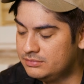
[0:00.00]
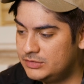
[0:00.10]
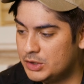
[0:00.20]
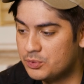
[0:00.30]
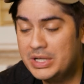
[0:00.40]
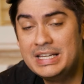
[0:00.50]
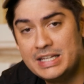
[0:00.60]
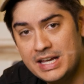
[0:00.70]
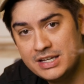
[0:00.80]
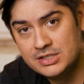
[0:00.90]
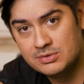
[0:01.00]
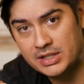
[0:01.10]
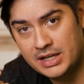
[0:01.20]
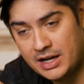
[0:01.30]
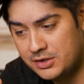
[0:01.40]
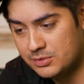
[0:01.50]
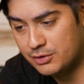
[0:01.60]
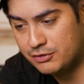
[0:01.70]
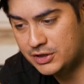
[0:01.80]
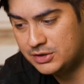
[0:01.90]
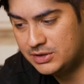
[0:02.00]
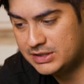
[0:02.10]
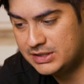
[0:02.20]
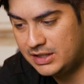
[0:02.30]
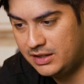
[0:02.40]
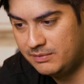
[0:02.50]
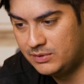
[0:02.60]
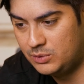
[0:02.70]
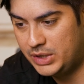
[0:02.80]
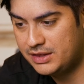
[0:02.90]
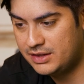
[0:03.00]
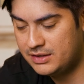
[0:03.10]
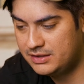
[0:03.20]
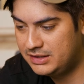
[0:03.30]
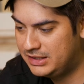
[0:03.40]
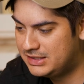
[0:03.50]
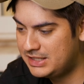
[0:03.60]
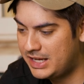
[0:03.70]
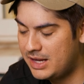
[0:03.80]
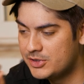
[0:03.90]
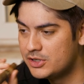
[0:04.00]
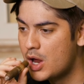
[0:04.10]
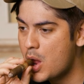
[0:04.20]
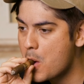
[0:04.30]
the ring gauge is how you would refer to its width, its diameter.